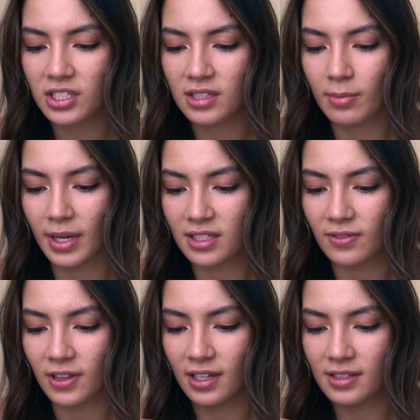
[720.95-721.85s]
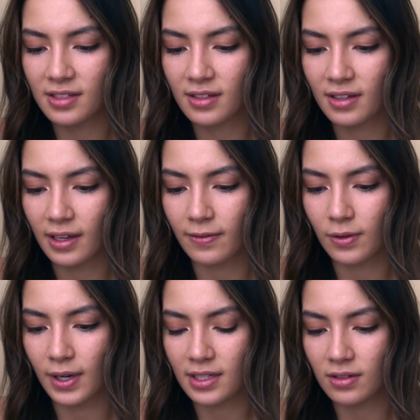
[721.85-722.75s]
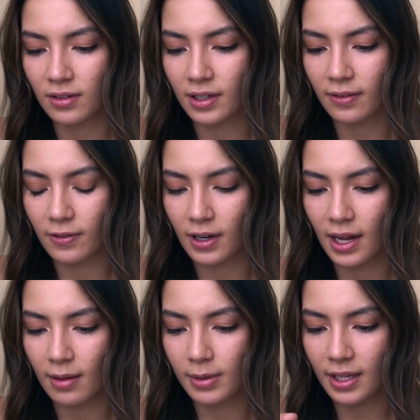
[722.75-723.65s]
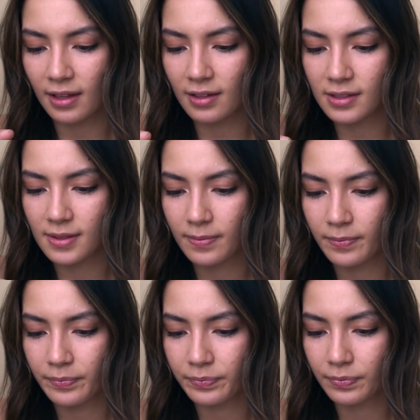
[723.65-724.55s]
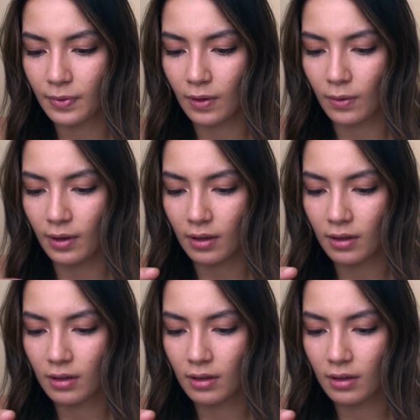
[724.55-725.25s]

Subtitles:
is the best for this if you guys are looking for an app like this. Okay,